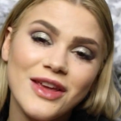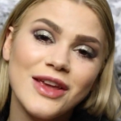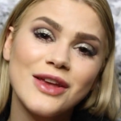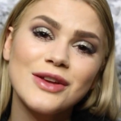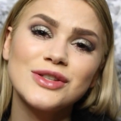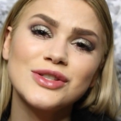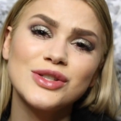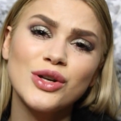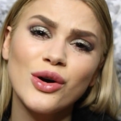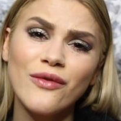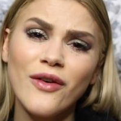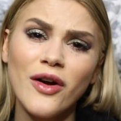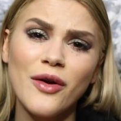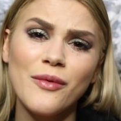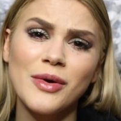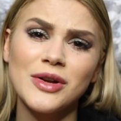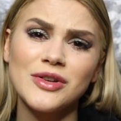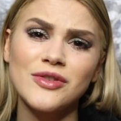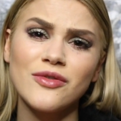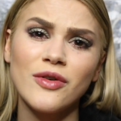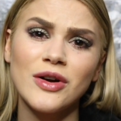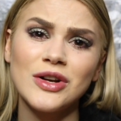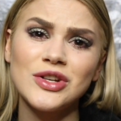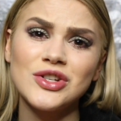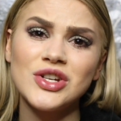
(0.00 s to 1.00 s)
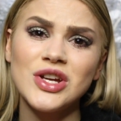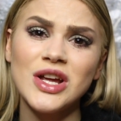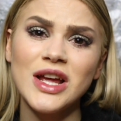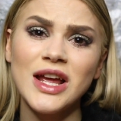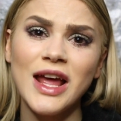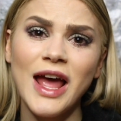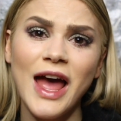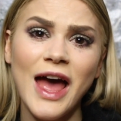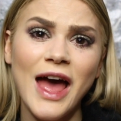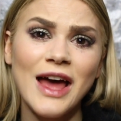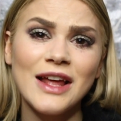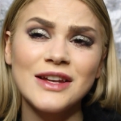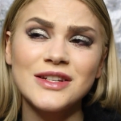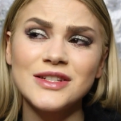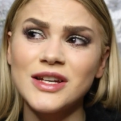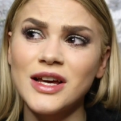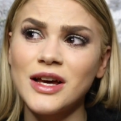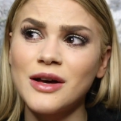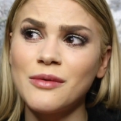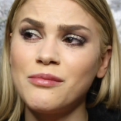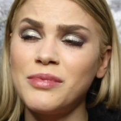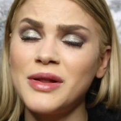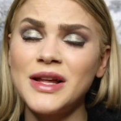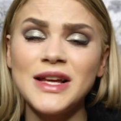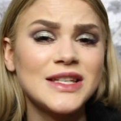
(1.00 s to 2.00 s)
Thank you so very much for watching and
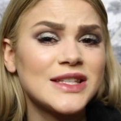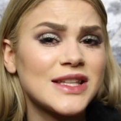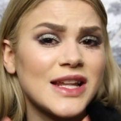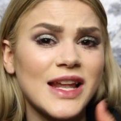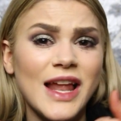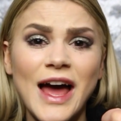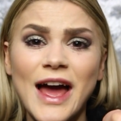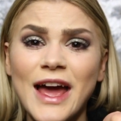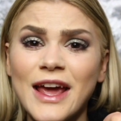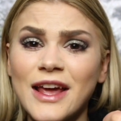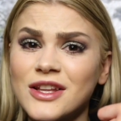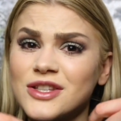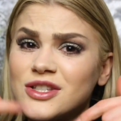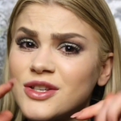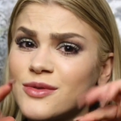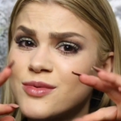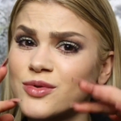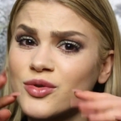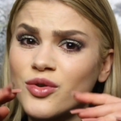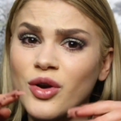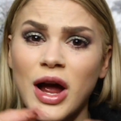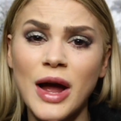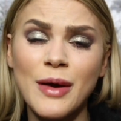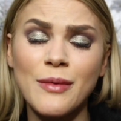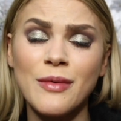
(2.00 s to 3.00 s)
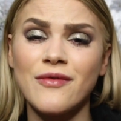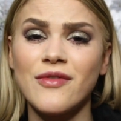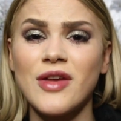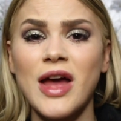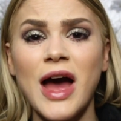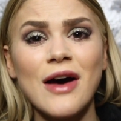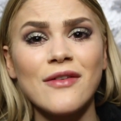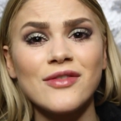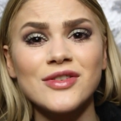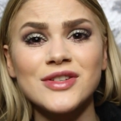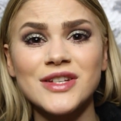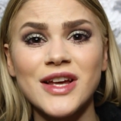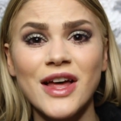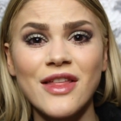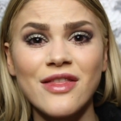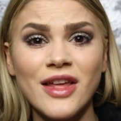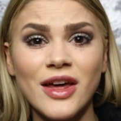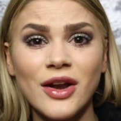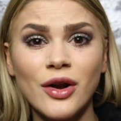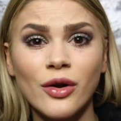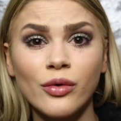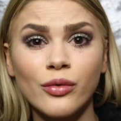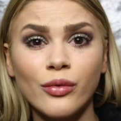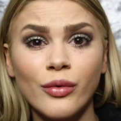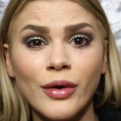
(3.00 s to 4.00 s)
um, please like and subscribe if you haven't done
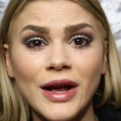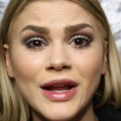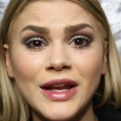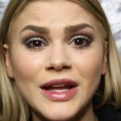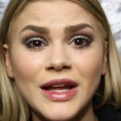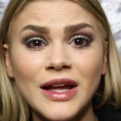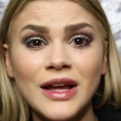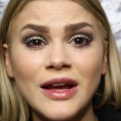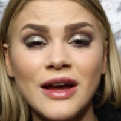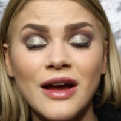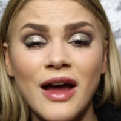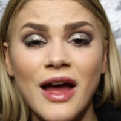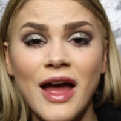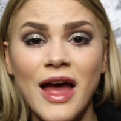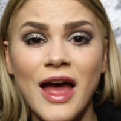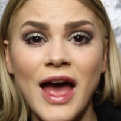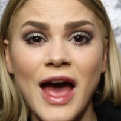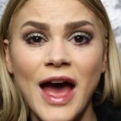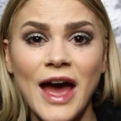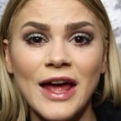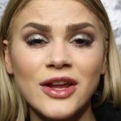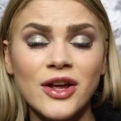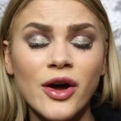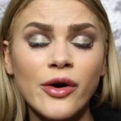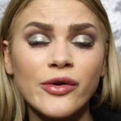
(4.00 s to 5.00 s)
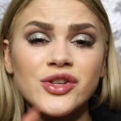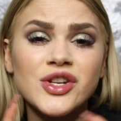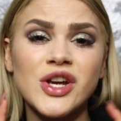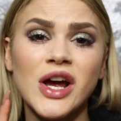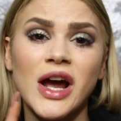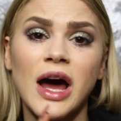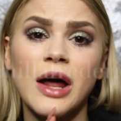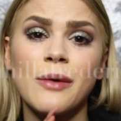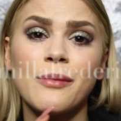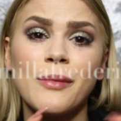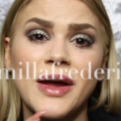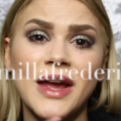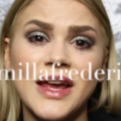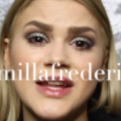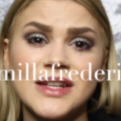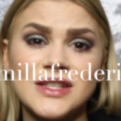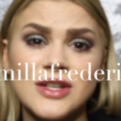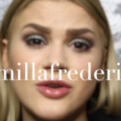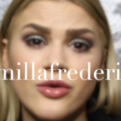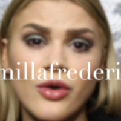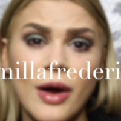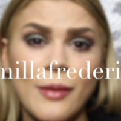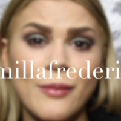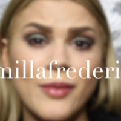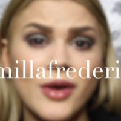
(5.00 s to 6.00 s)
that already. And go check out my
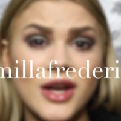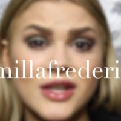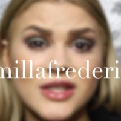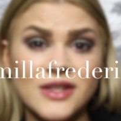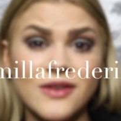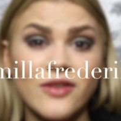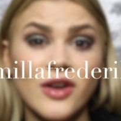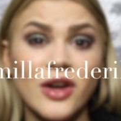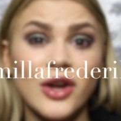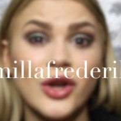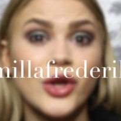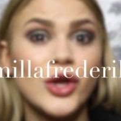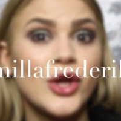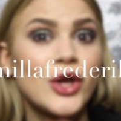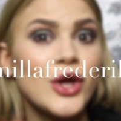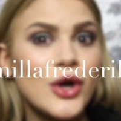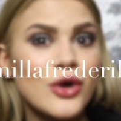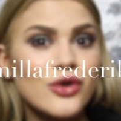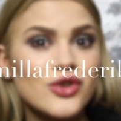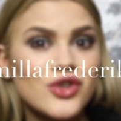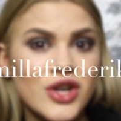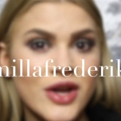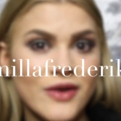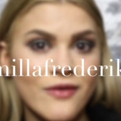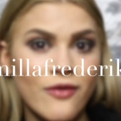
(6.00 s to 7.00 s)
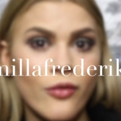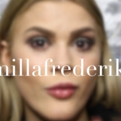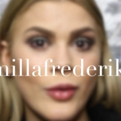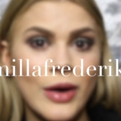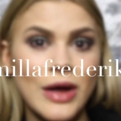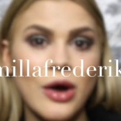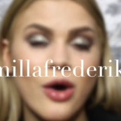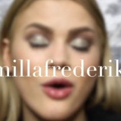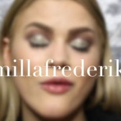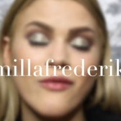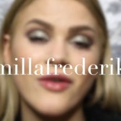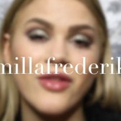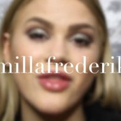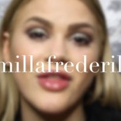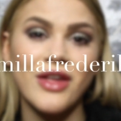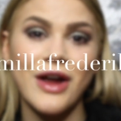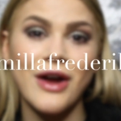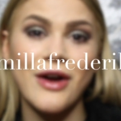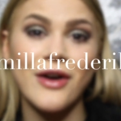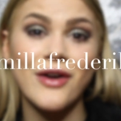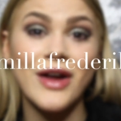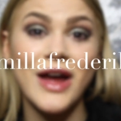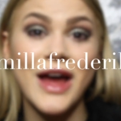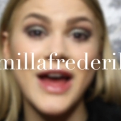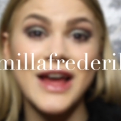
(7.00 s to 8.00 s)
Instagram because I've got a huge giveaway over
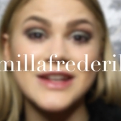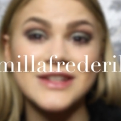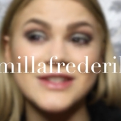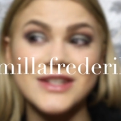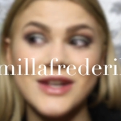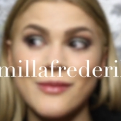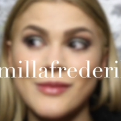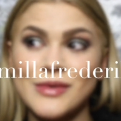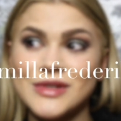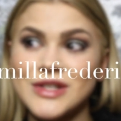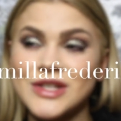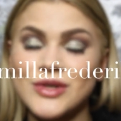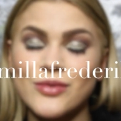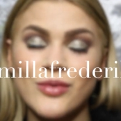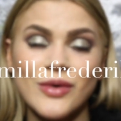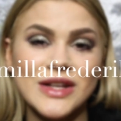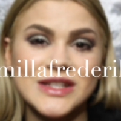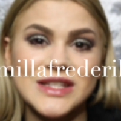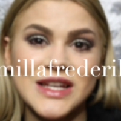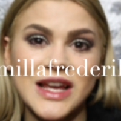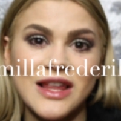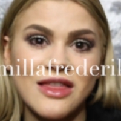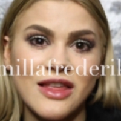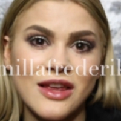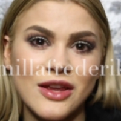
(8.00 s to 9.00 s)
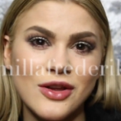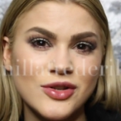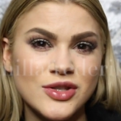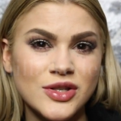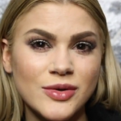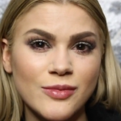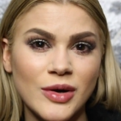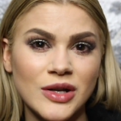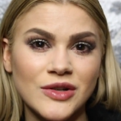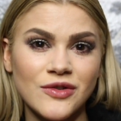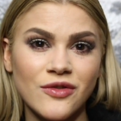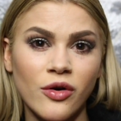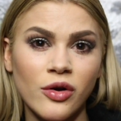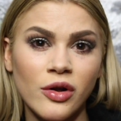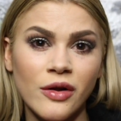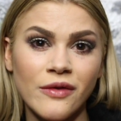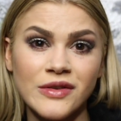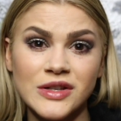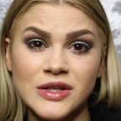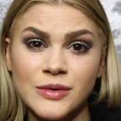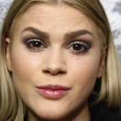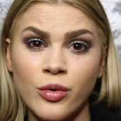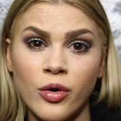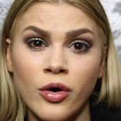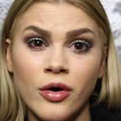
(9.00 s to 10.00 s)
there. And um, I just want to say thank you so much for all of
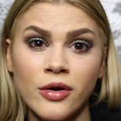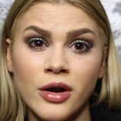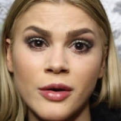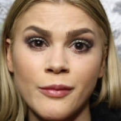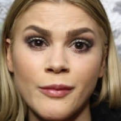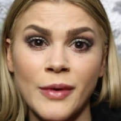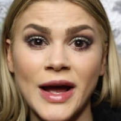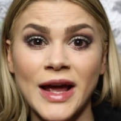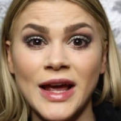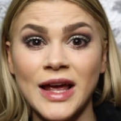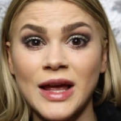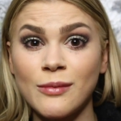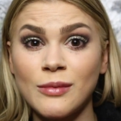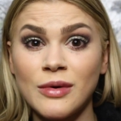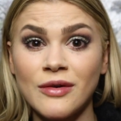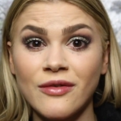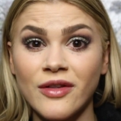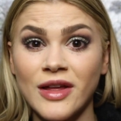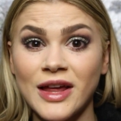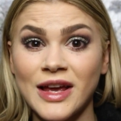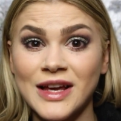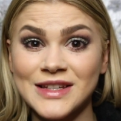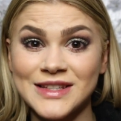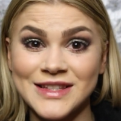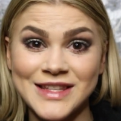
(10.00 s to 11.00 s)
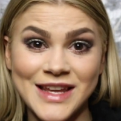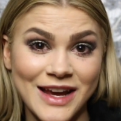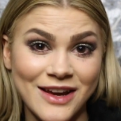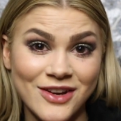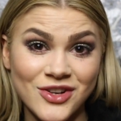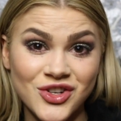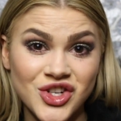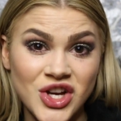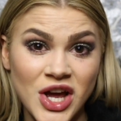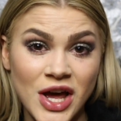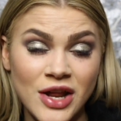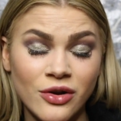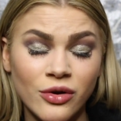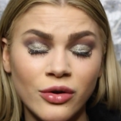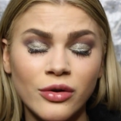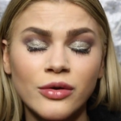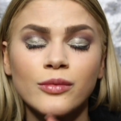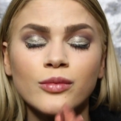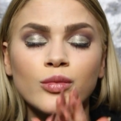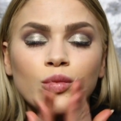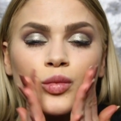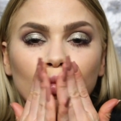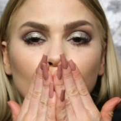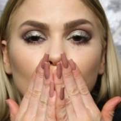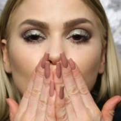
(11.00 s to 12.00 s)
the support on my Kingdom of Legacy second
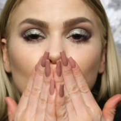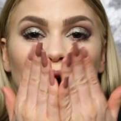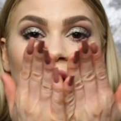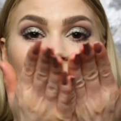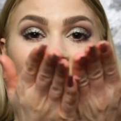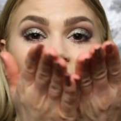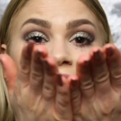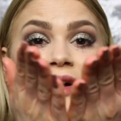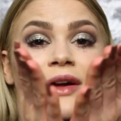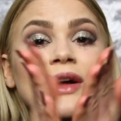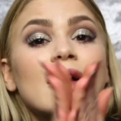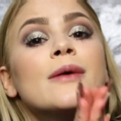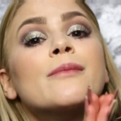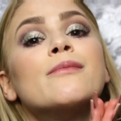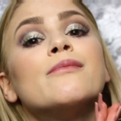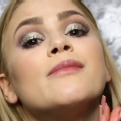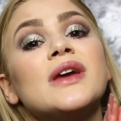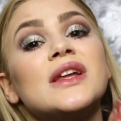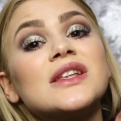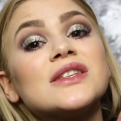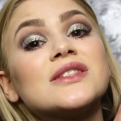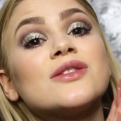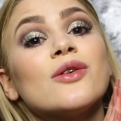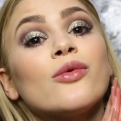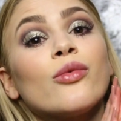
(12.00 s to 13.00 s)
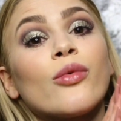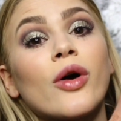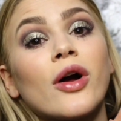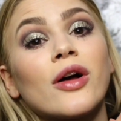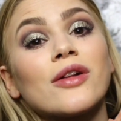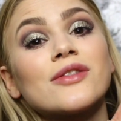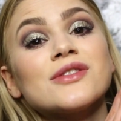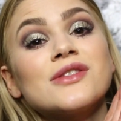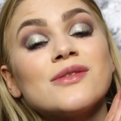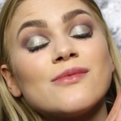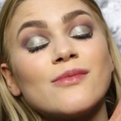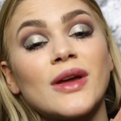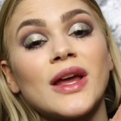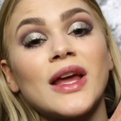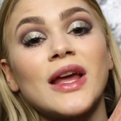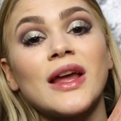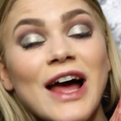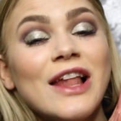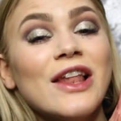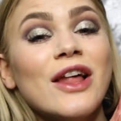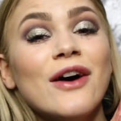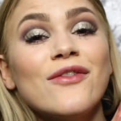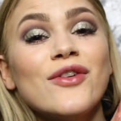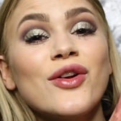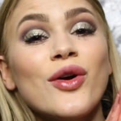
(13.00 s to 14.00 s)
channel. Mwah! Means the world to me.
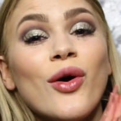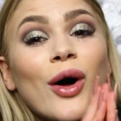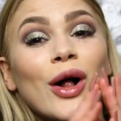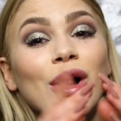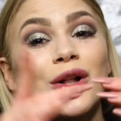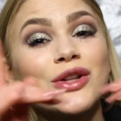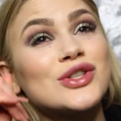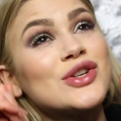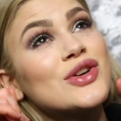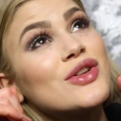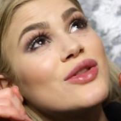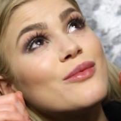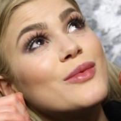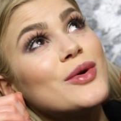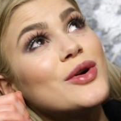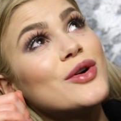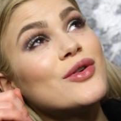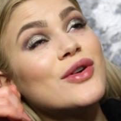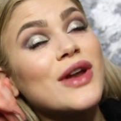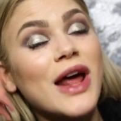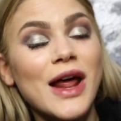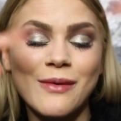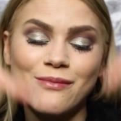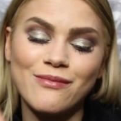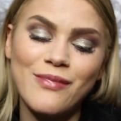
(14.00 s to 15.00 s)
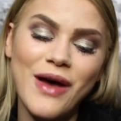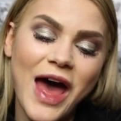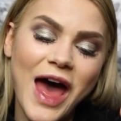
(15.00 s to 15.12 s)
I love you all to the moon and